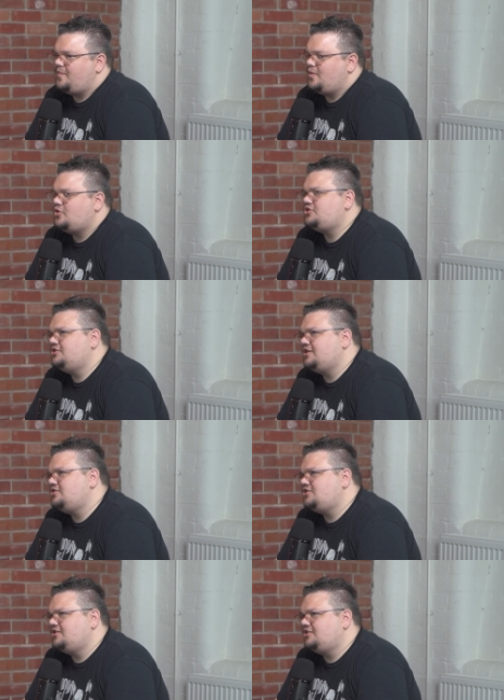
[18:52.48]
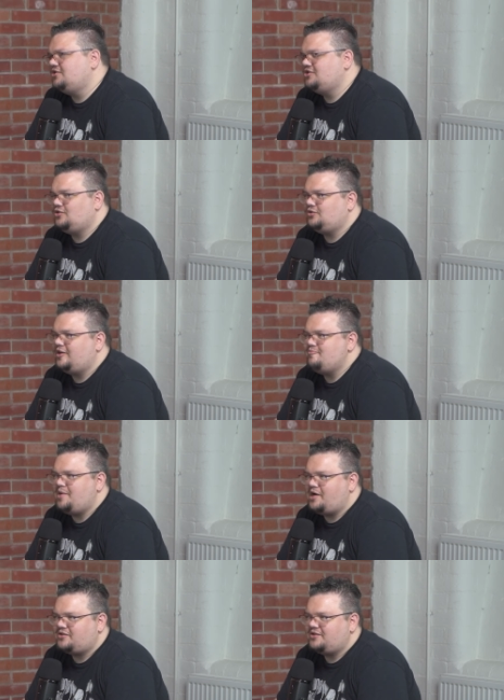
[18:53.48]
which is interesting because I don't like
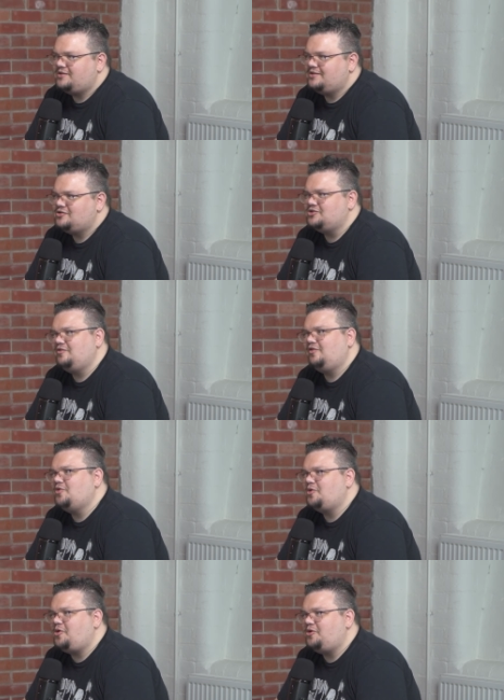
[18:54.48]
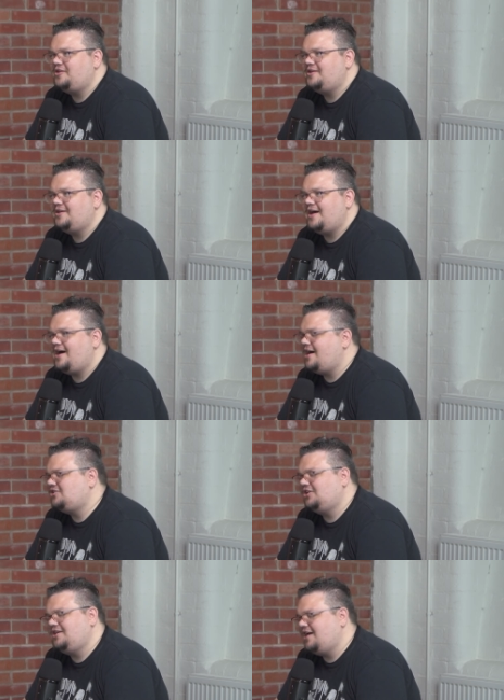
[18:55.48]
bartering. So see, if you go on holiday, I
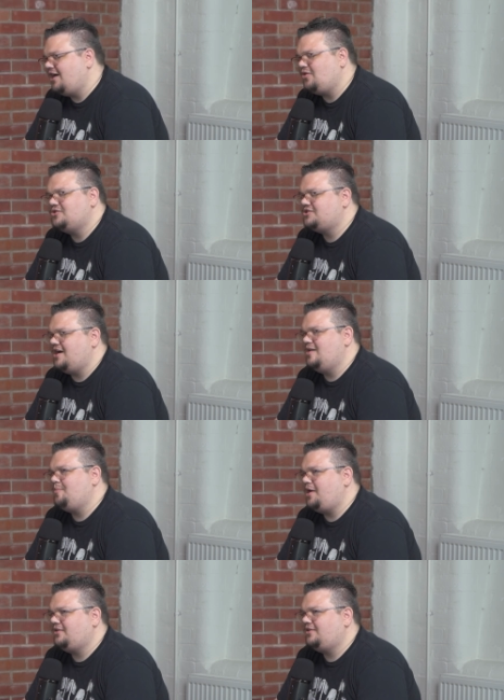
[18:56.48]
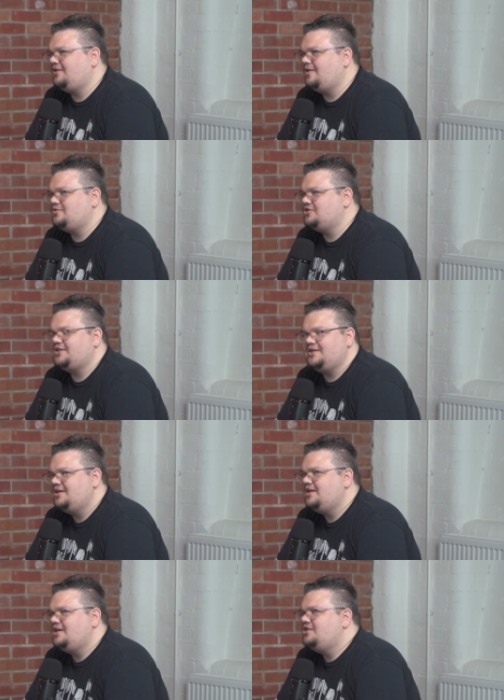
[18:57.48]
actually cannot stand bartering. I'm just like,
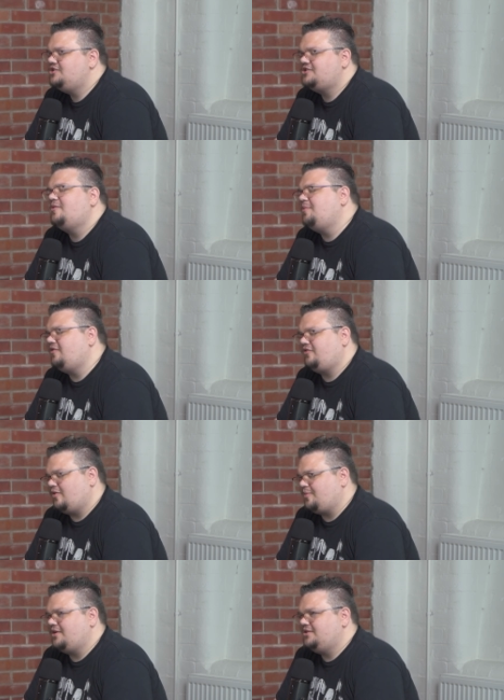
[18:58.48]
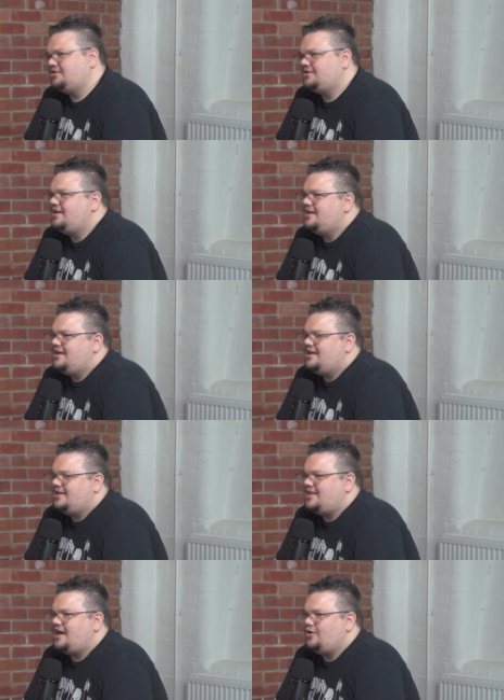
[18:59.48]
just give me a fair price.
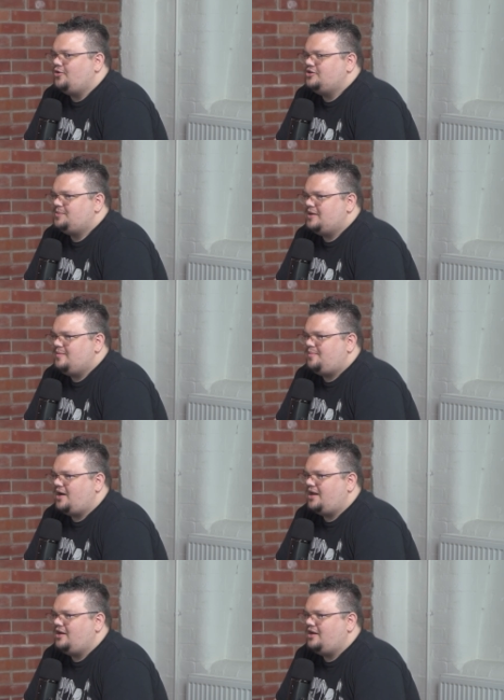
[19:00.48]
That annoys me. But in a